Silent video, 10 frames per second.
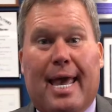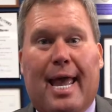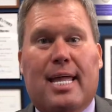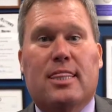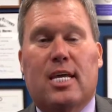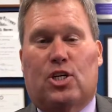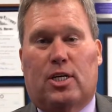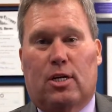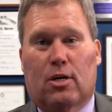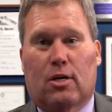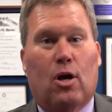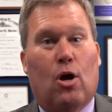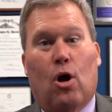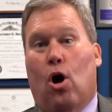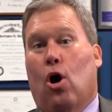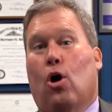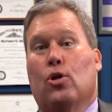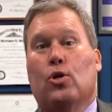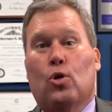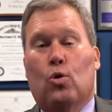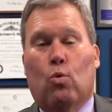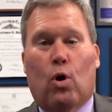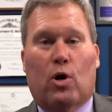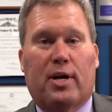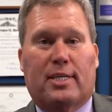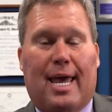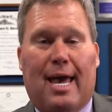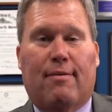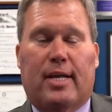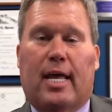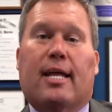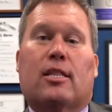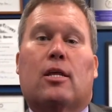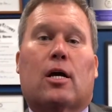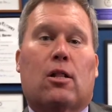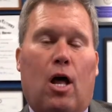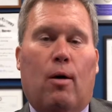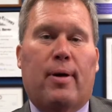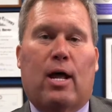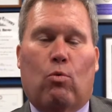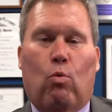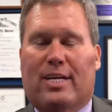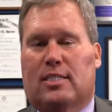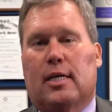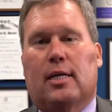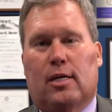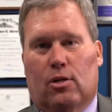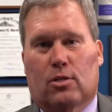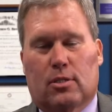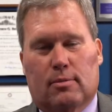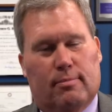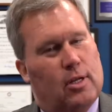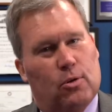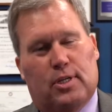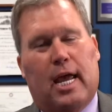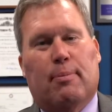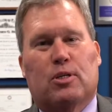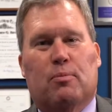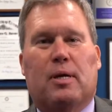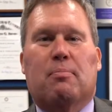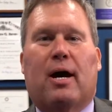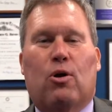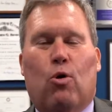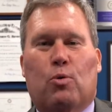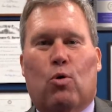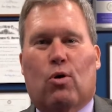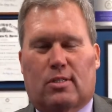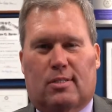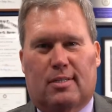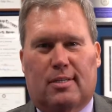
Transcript: And this year, all new, we're going to have it at the club at Weston Hills, which happens to be my home course.